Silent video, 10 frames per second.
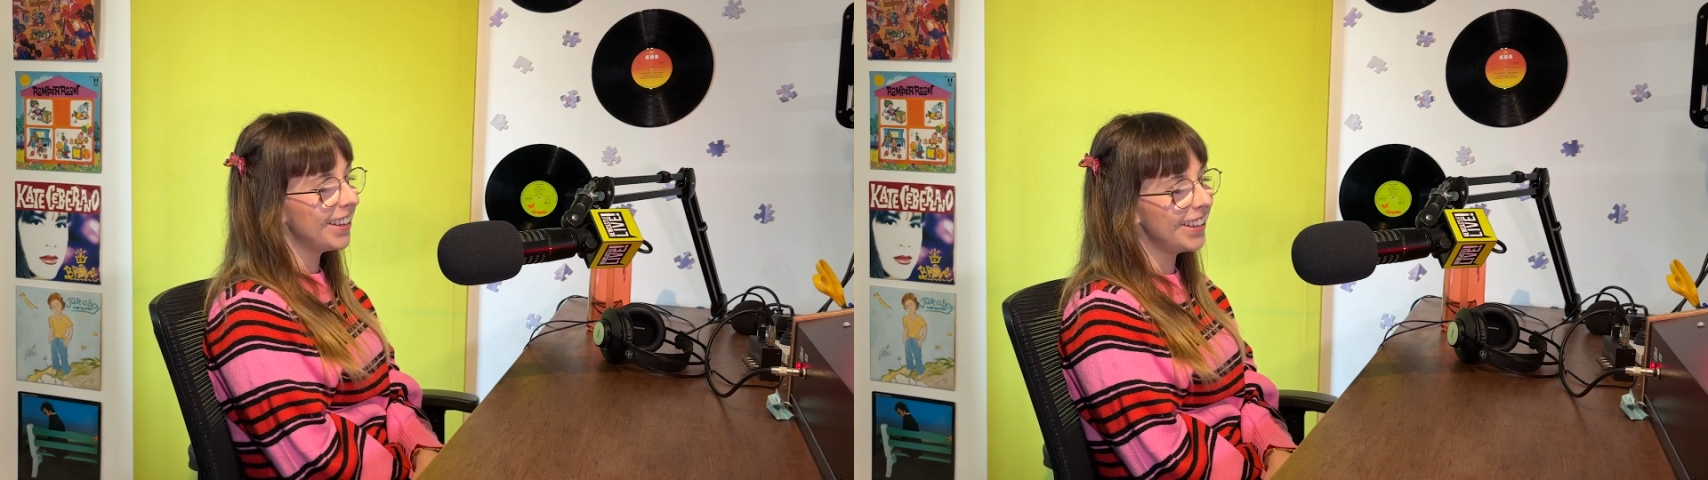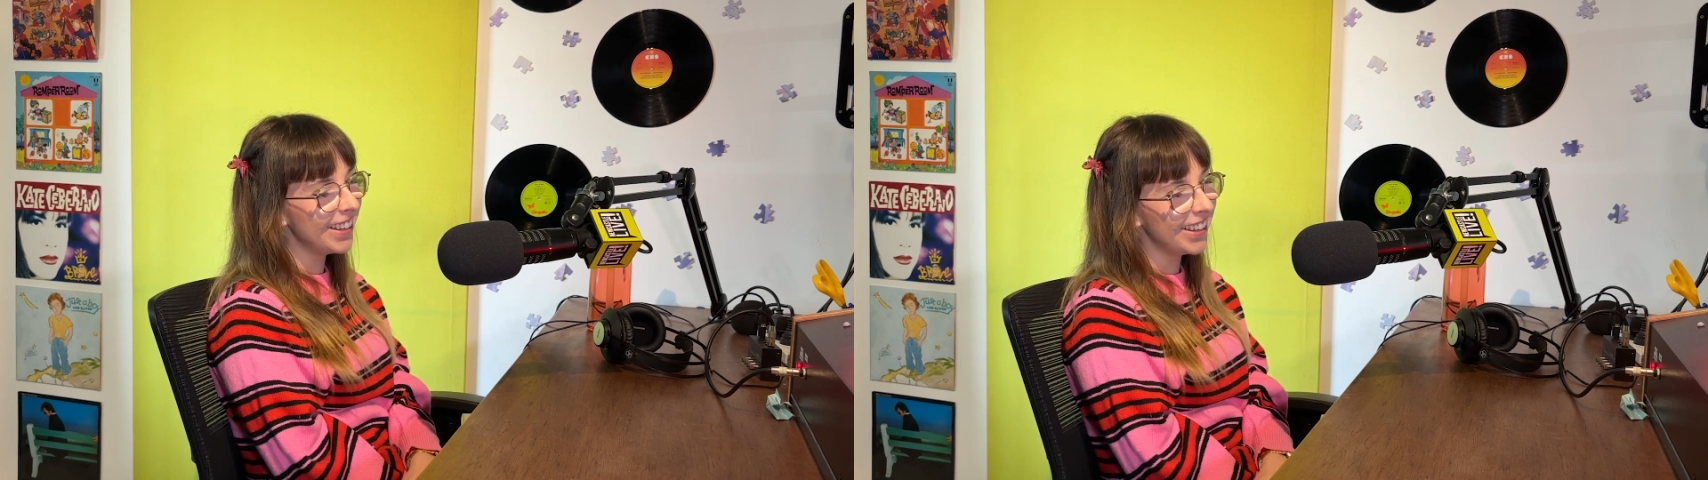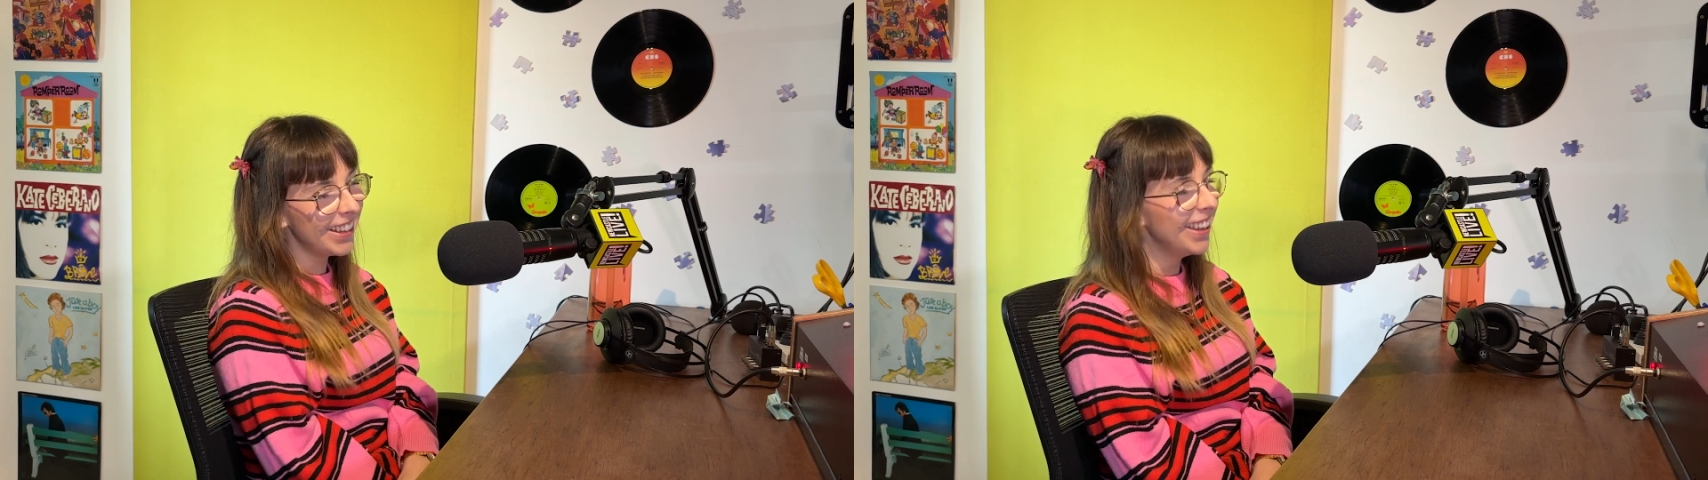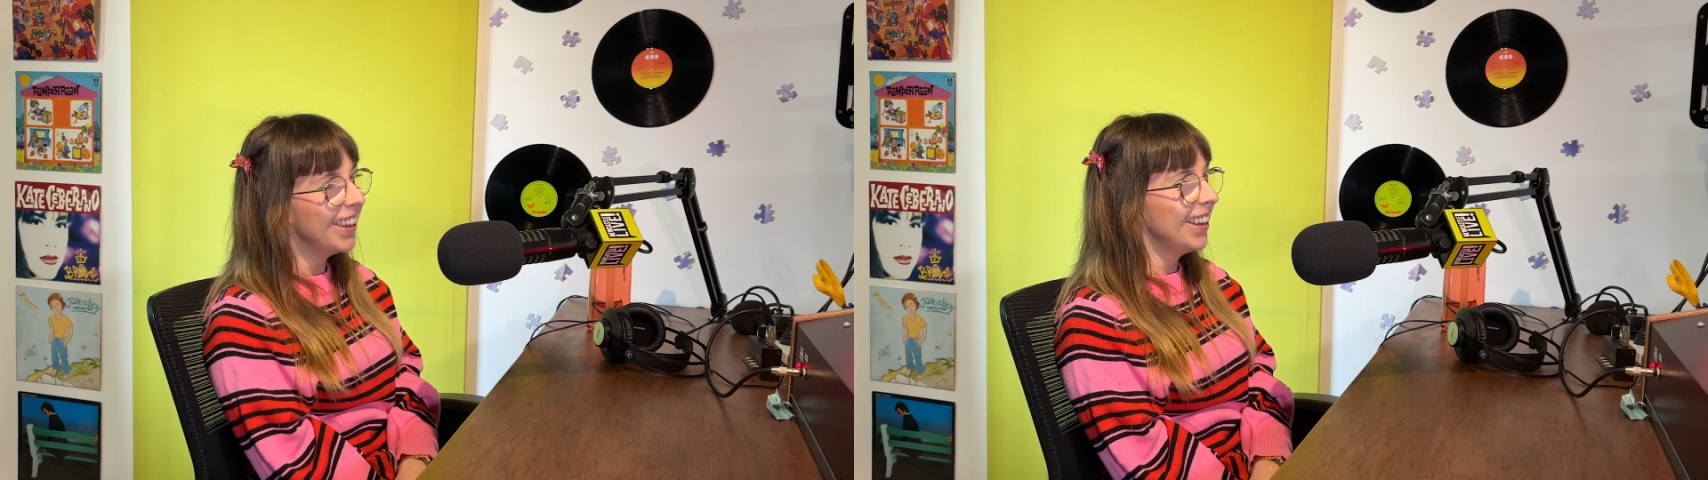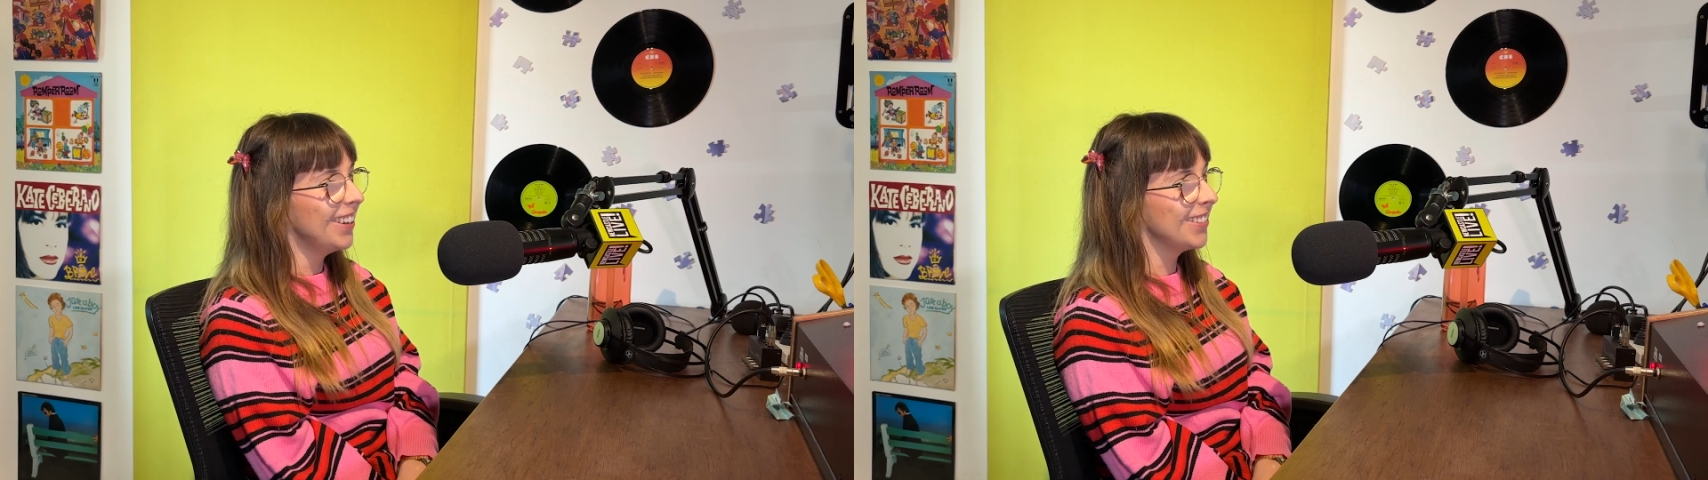
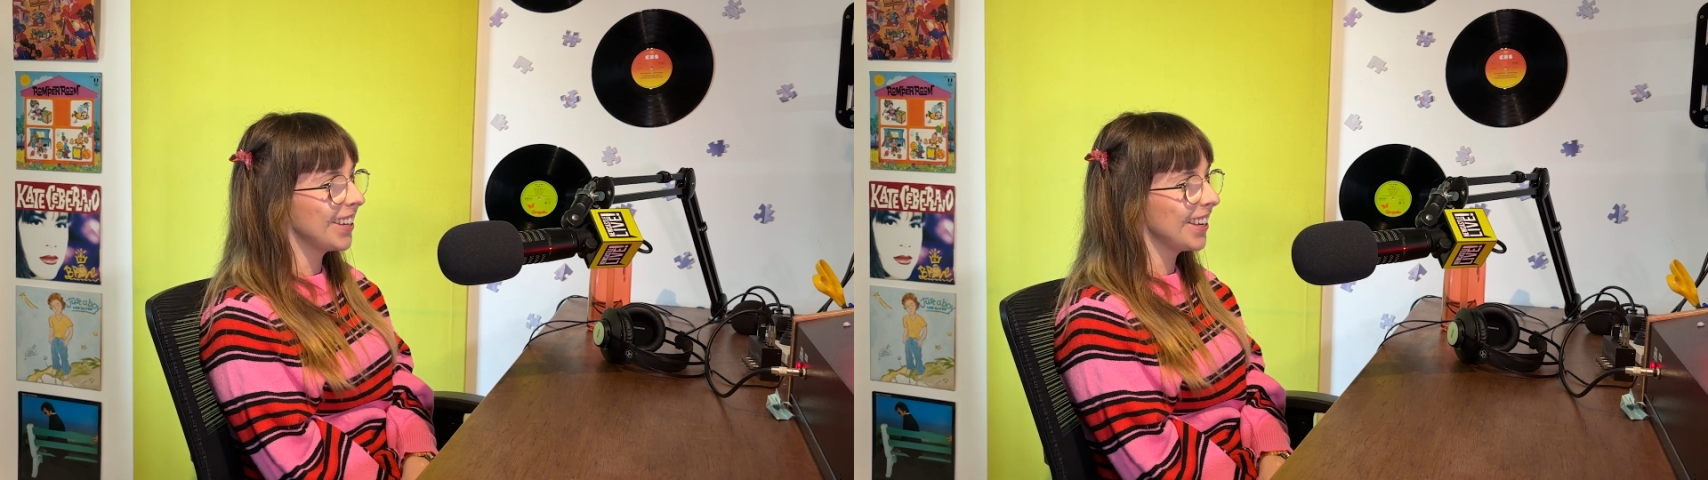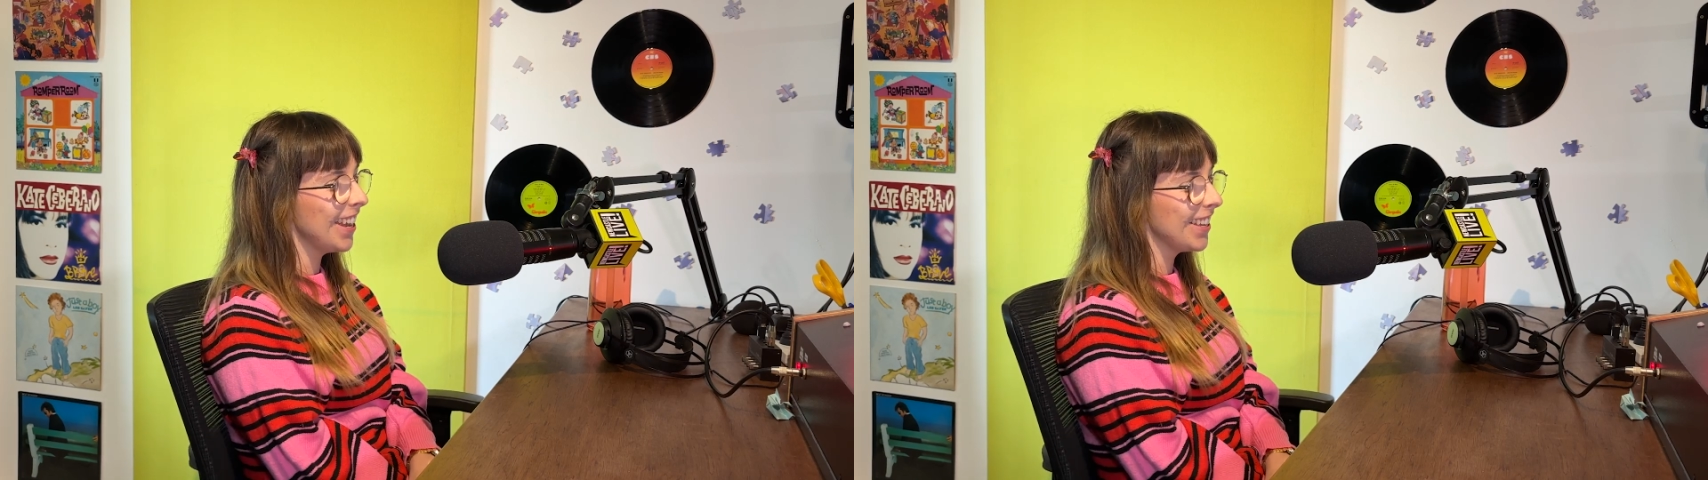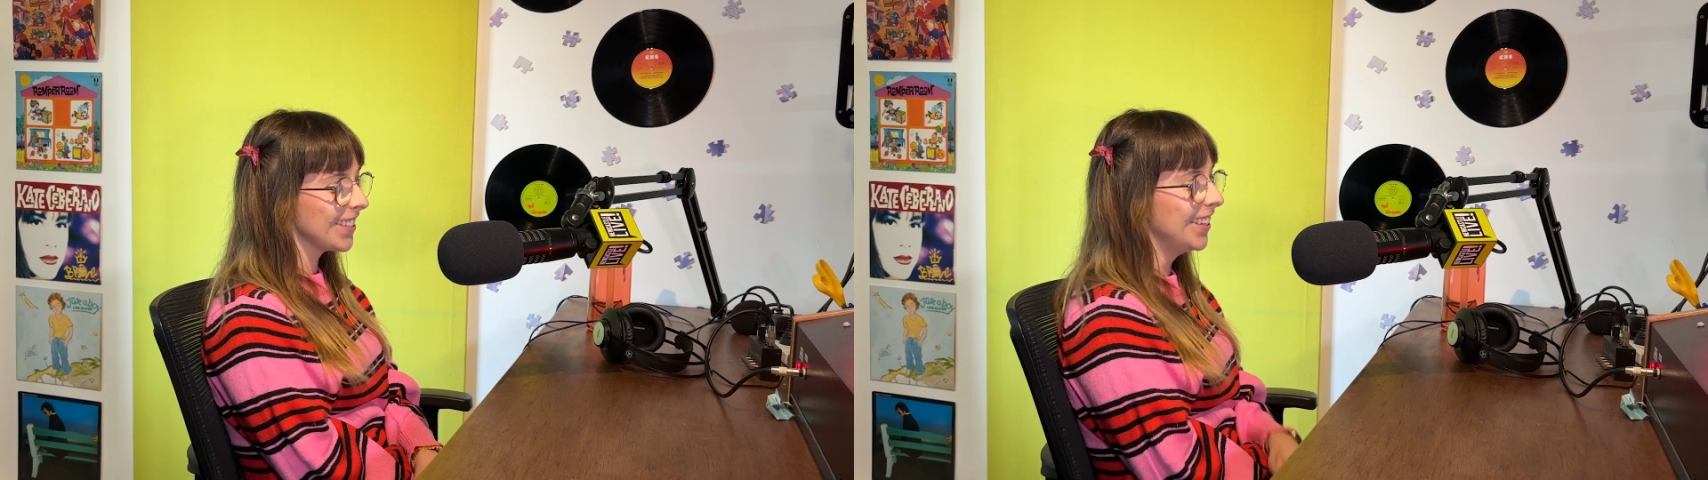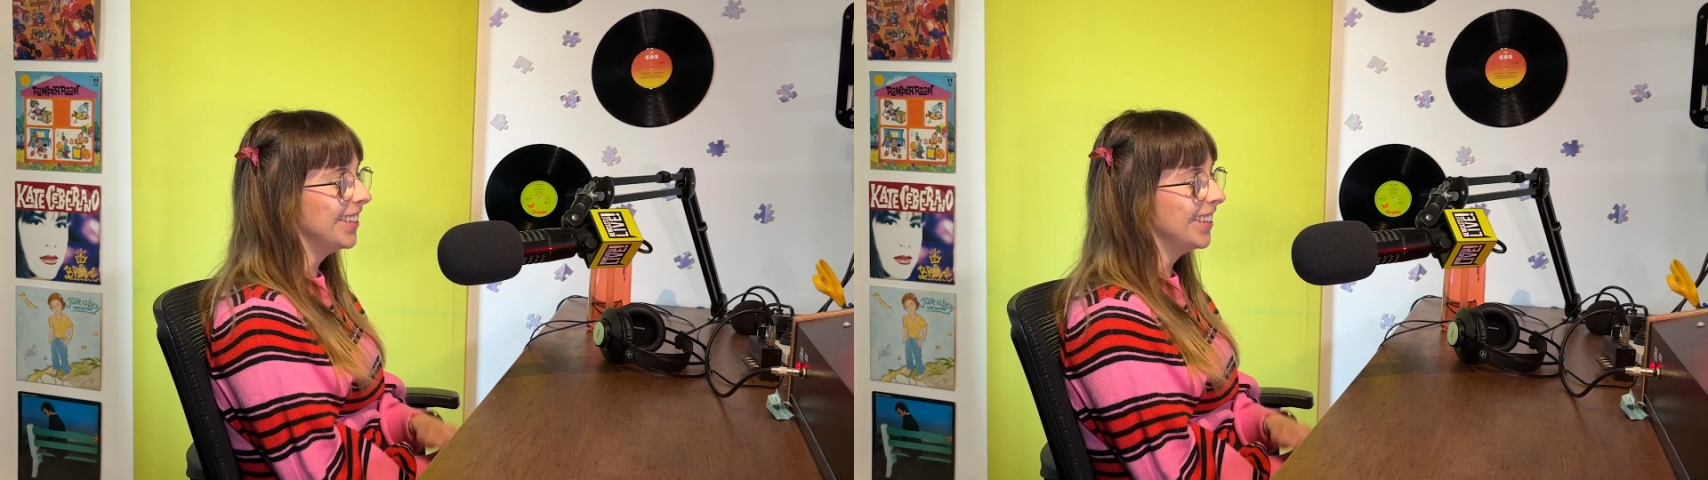He was like, yes.